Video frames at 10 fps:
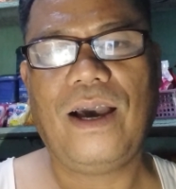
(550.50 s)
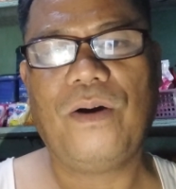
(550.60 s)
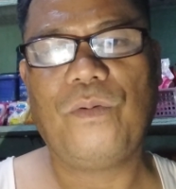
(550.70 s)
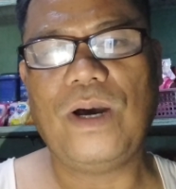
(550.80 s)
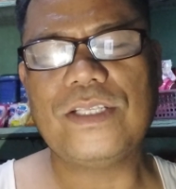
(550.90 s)

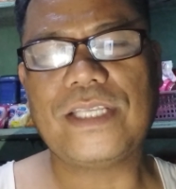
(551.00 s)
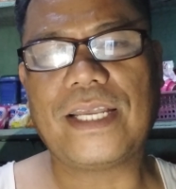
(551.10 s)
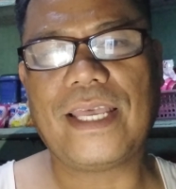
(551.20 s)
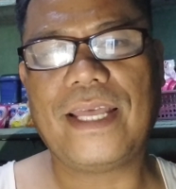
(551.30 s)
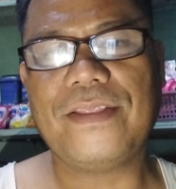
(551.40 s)
Once
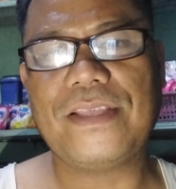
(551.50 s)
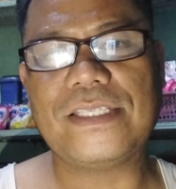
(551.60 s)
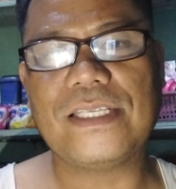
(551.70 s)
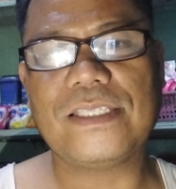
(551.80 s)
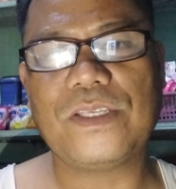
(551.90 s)
again,
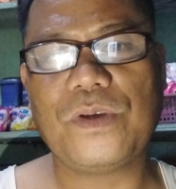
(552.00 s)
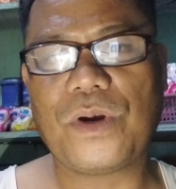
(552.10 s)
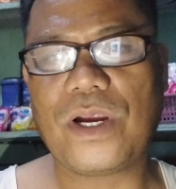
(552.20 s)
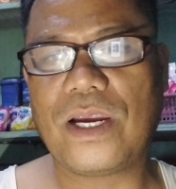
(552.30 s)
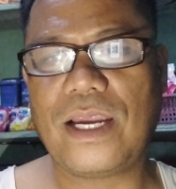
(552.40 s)
this is
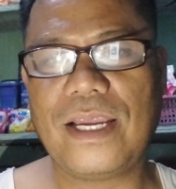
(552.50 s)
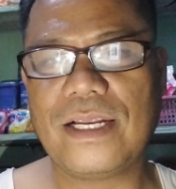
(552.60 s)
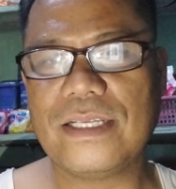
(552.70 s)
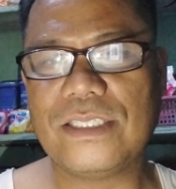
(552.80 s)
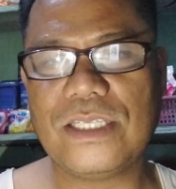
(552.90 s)
your
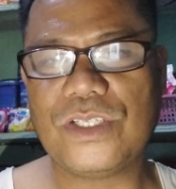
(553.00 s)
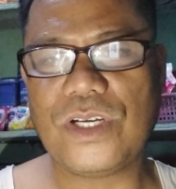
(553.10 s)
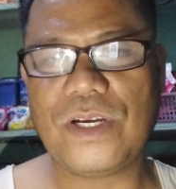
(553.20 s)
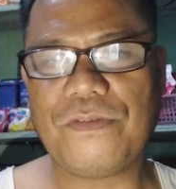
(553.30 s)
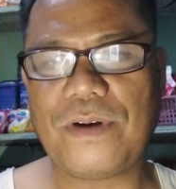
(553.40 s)
English
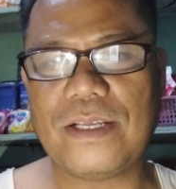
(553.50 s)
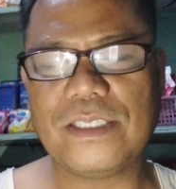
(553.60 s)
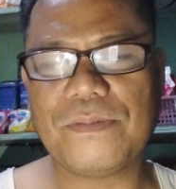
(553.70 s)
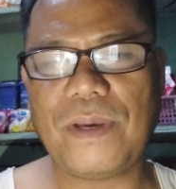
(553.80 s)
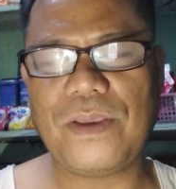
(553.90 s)
teacher,
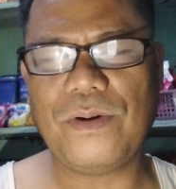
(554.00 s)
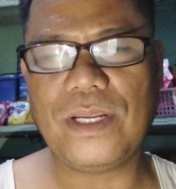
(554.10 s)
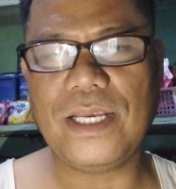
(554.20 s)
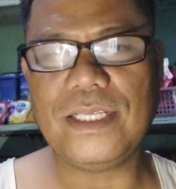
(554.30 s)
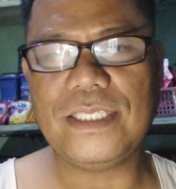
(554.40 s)
Franz
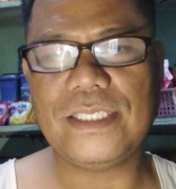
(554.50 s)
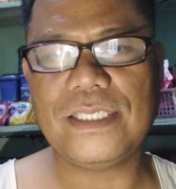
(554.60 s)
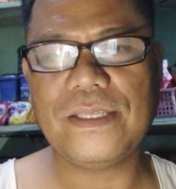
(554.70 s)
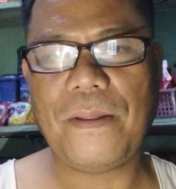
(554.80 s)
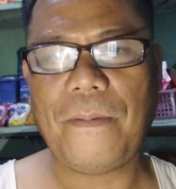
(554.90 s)

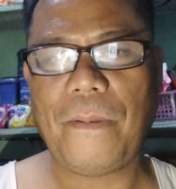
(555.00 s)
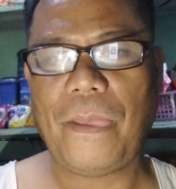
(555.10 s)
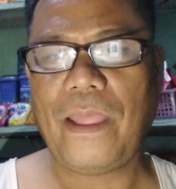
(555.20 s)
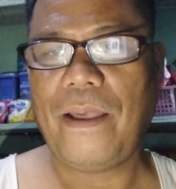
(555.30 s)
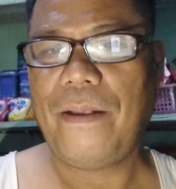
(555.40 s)
Bayonas.
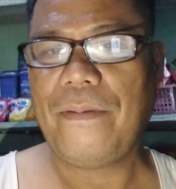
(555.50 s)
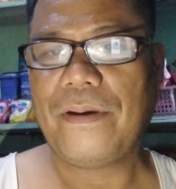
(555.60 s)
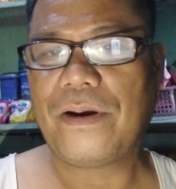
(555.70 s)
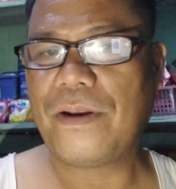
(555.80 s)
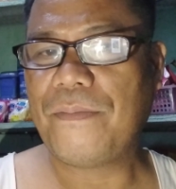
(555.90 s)

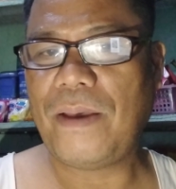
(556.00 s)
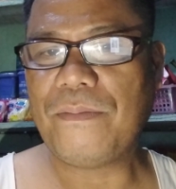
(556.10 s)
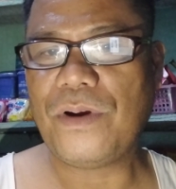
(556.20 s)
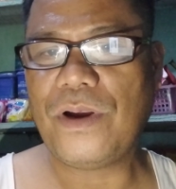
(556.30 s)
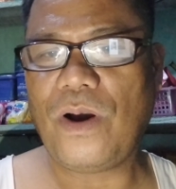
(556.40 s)

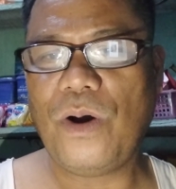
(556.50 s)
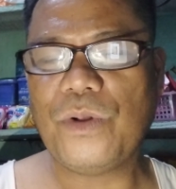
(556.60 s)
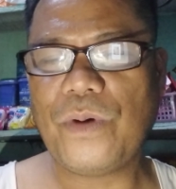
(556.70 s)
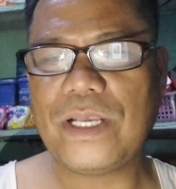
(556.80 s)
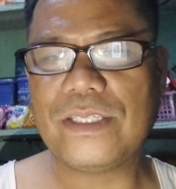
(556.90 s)
Remember
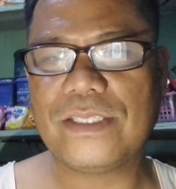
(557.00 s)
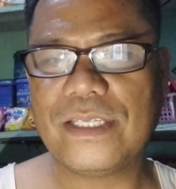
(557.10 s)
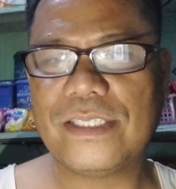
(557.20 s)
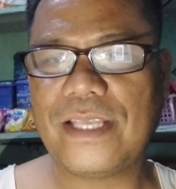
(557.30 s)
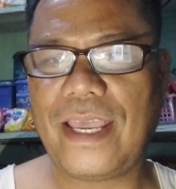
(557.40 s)
always
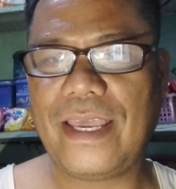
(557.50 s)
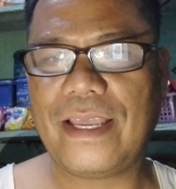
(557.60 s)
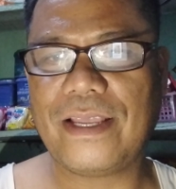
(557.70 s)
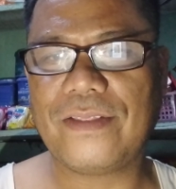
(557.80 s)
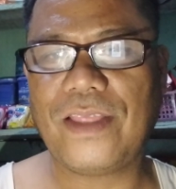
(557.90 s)
the
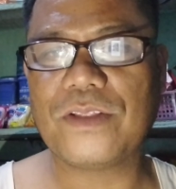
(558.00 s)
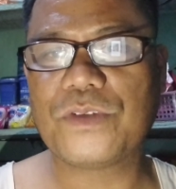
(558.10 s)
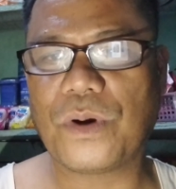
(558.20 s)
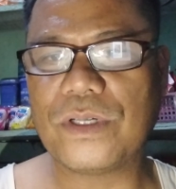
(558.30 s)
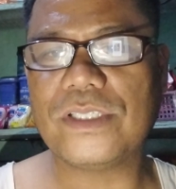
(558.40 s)
saying, the
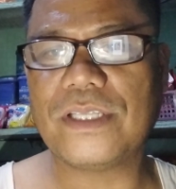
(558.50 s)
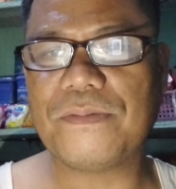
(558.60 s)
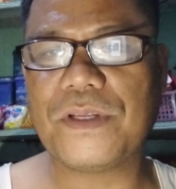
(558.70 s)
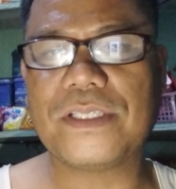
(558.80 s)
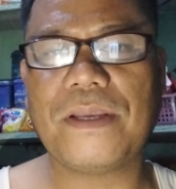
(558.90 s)

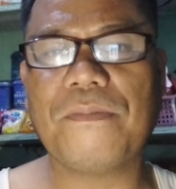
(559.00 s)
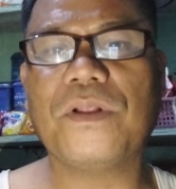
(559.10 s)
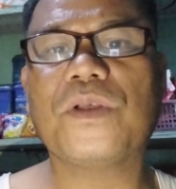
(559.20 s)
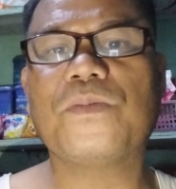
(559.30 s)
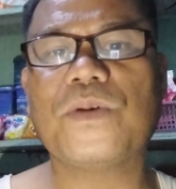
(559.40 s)
doorstep to the
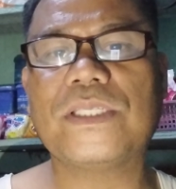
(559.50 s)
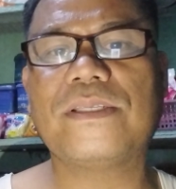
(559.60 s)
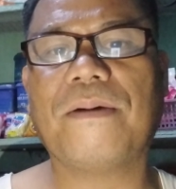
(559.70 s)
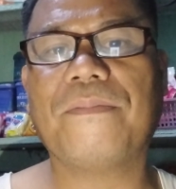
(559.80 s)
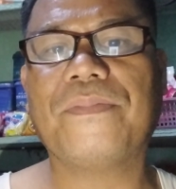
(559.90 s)
temple of
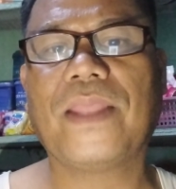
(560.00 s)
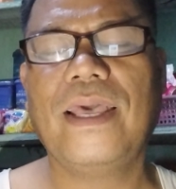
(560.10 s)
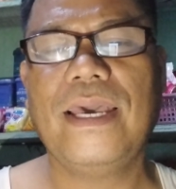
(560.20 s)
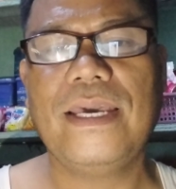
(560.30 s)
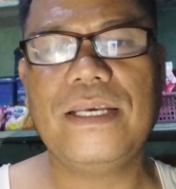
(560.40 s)
wisdom
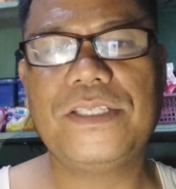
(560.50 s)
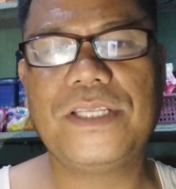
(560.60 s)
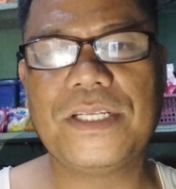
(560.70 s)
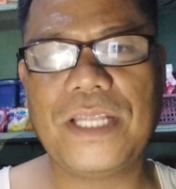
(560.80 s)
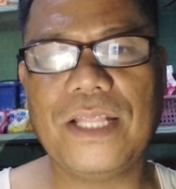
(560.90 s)
is
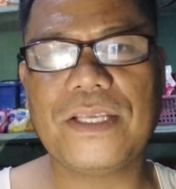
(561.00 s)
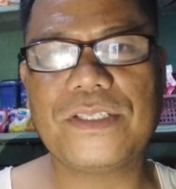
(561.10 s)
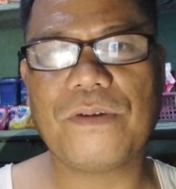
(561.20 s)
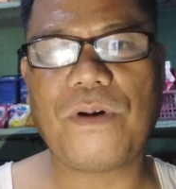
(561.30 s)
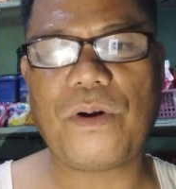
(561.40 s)
the
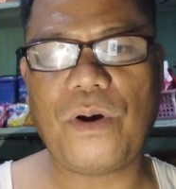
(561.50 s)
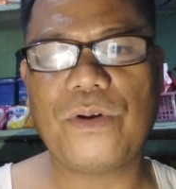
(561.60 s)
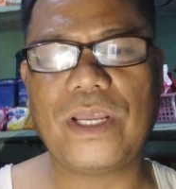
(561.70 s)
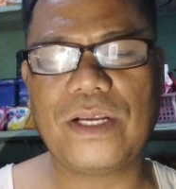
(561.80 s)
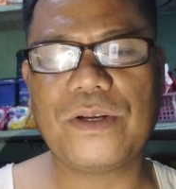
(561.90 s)
knowledge of our
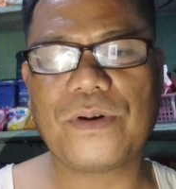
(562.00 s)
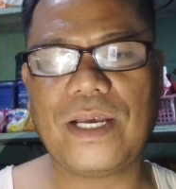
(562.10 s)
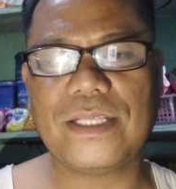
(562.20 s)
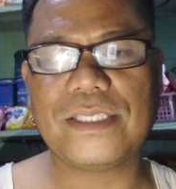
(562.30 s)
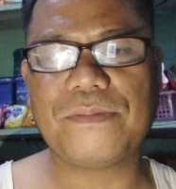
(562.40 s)
own
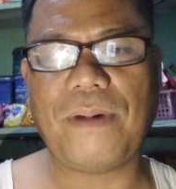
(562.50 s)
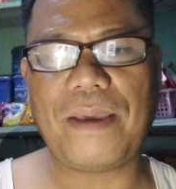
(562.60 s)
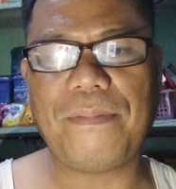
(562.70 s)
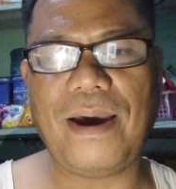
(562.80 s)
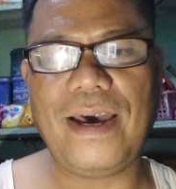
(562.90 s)
ignorance.
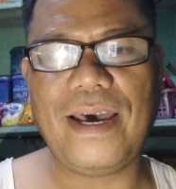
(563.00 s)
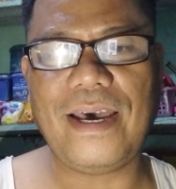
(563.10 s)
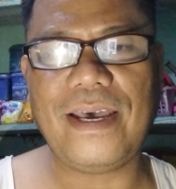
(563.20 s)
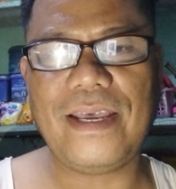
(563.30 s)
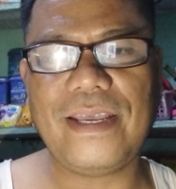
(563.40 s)

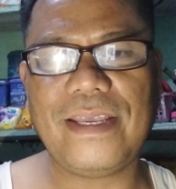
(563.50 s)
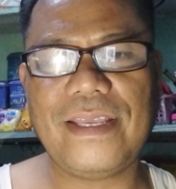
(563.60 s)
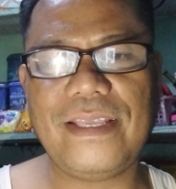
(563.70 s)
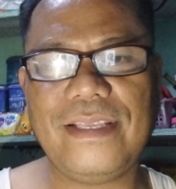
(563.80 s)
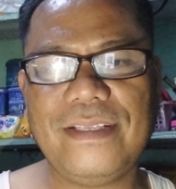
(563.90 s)
Bye-bye.